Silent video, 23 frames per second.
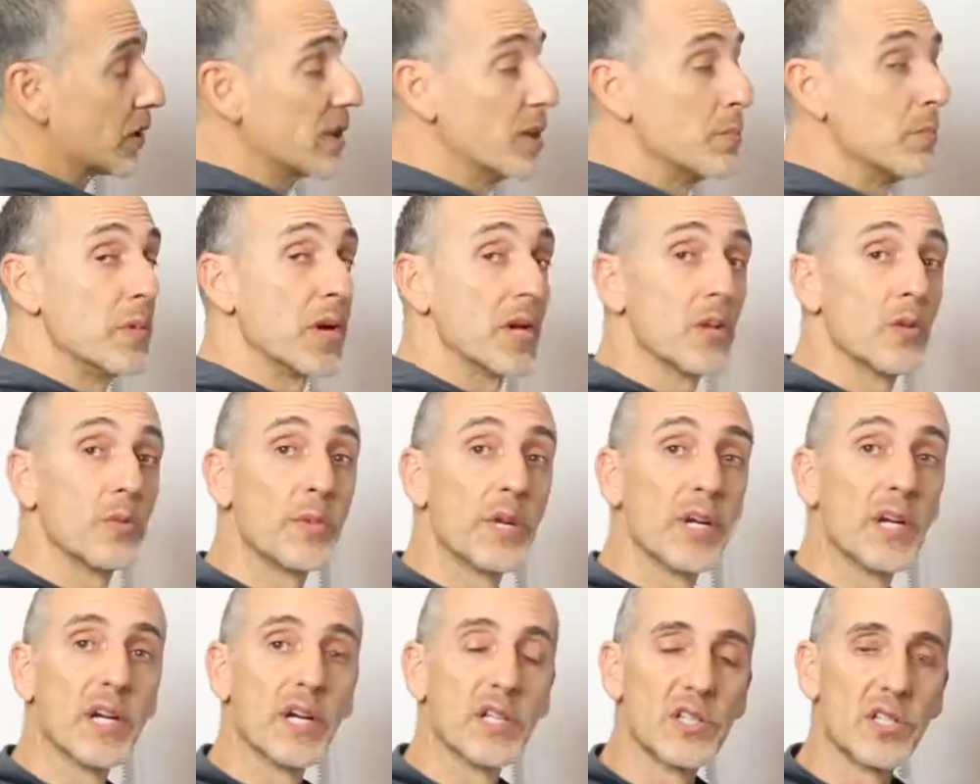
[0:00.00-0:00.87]
in the middle
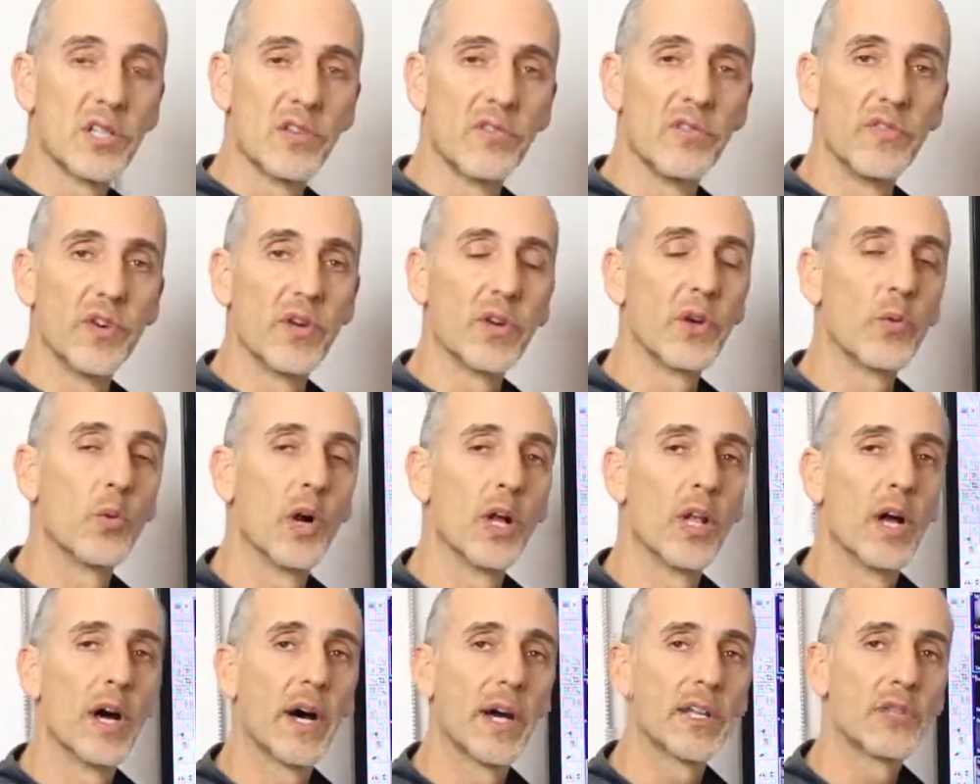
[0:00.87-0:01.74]
because they're very
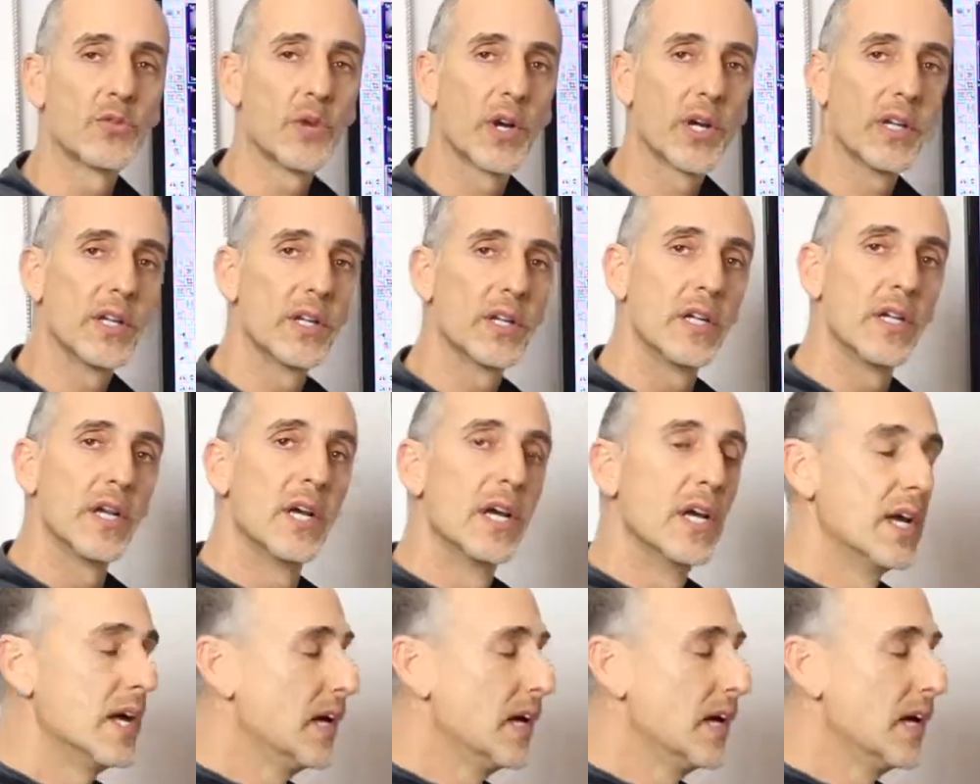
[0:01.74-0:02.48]
well hydrated,